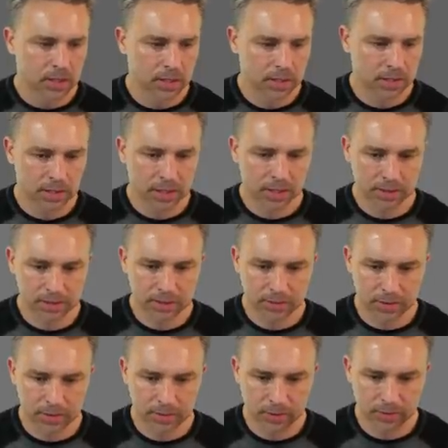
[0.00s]
kind of do
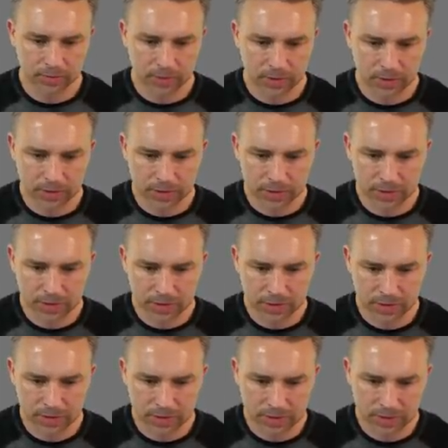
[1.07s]
want to move those.
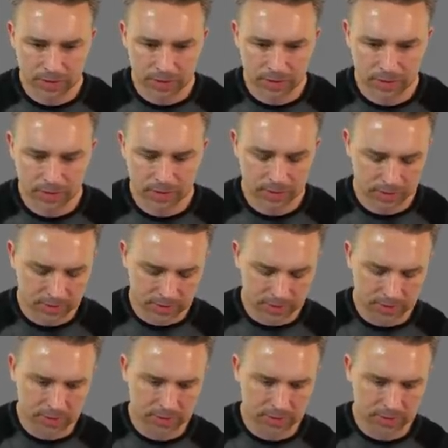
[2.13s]
Ugh.